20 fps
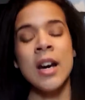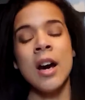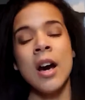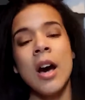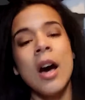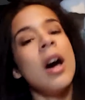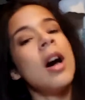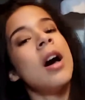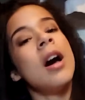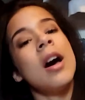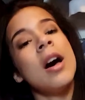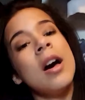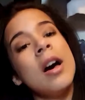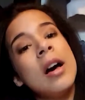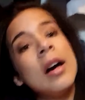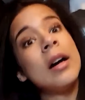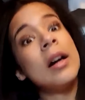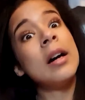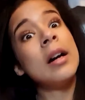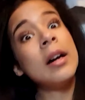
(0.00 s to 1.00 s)

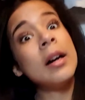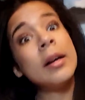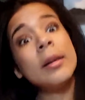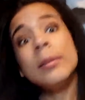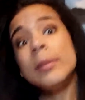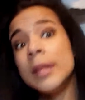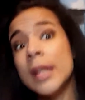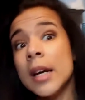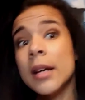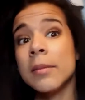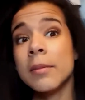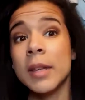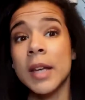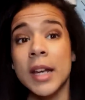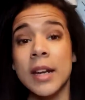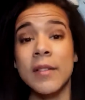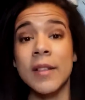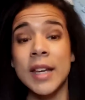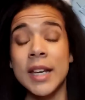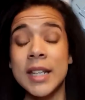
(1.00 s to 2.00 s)
Um, kind
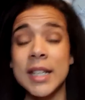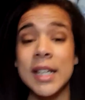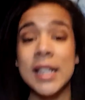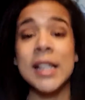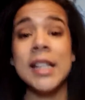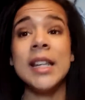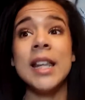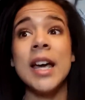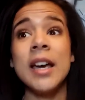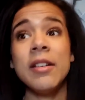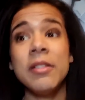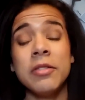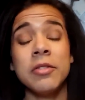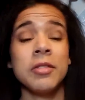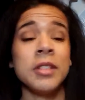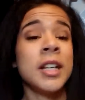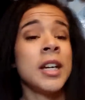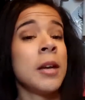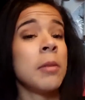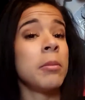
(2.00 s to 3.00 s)
of like daily life.
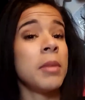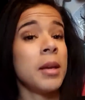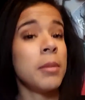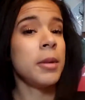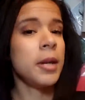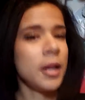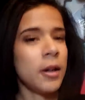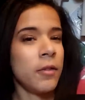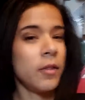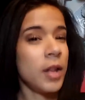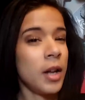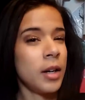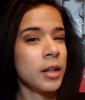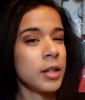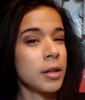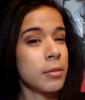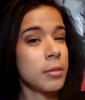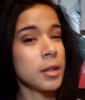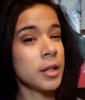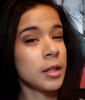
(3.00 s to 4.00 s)
Maybe I'll vlog
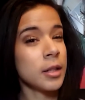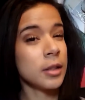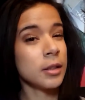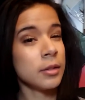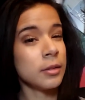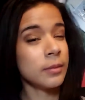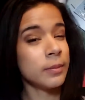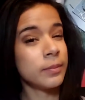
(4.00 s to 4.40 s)
tomorrow.